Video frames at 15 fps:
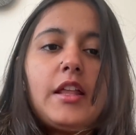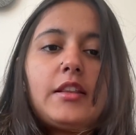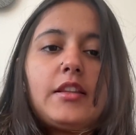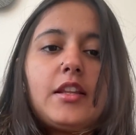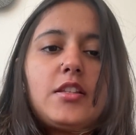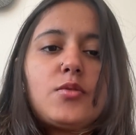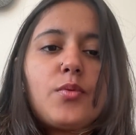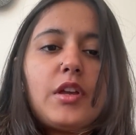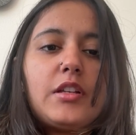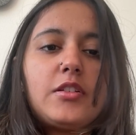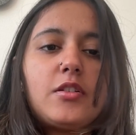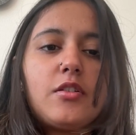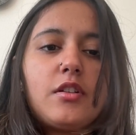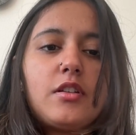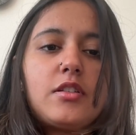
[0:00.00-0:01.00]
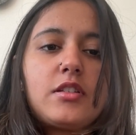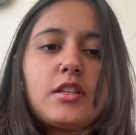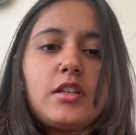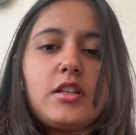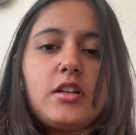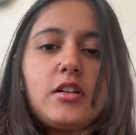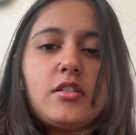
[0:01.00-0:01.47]
This video is
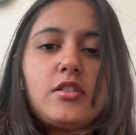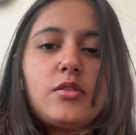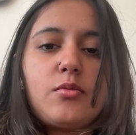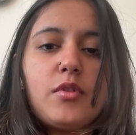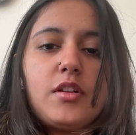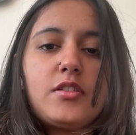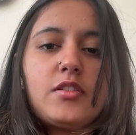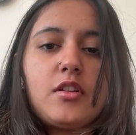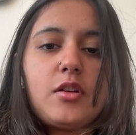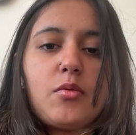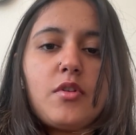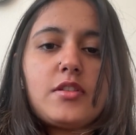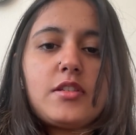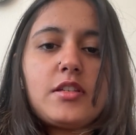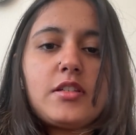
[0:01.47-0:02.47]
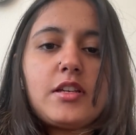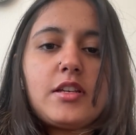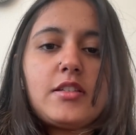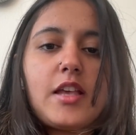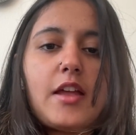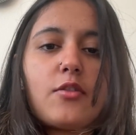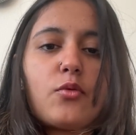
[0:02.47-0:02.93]
geared towards
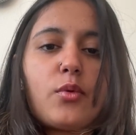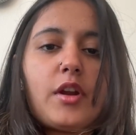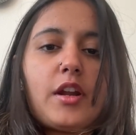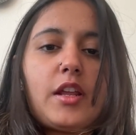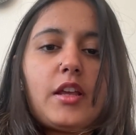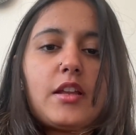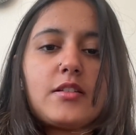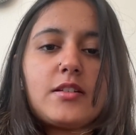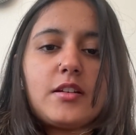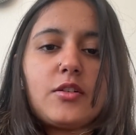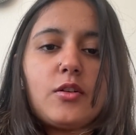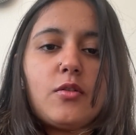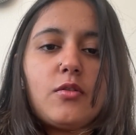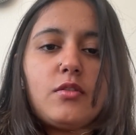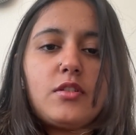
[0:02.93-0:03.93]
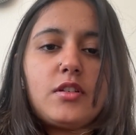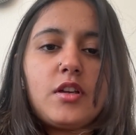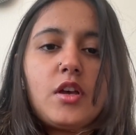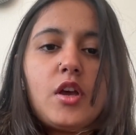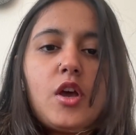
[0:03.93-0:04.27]
universities and training institutes,